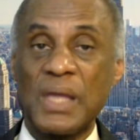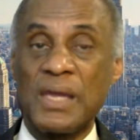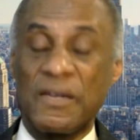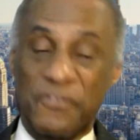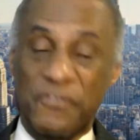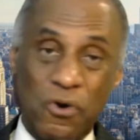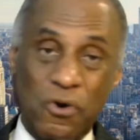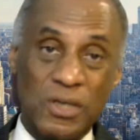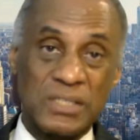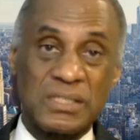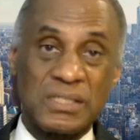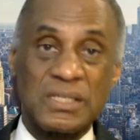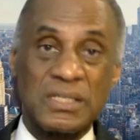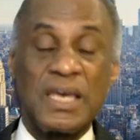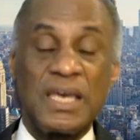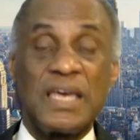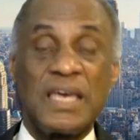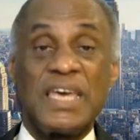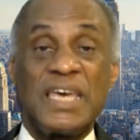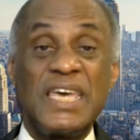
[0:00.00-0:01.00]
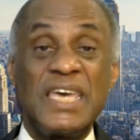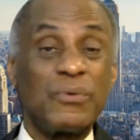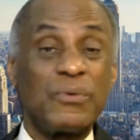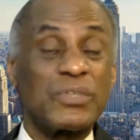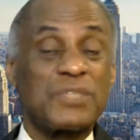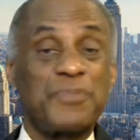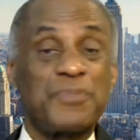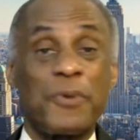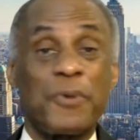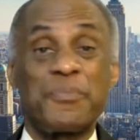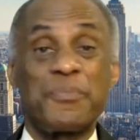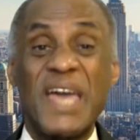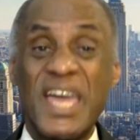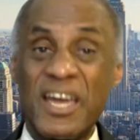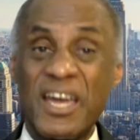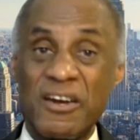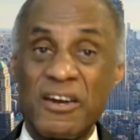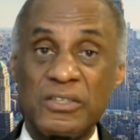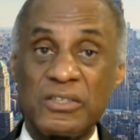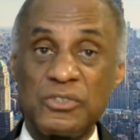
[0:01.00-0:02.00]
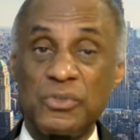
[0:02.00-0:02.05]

And of course, he was prepared.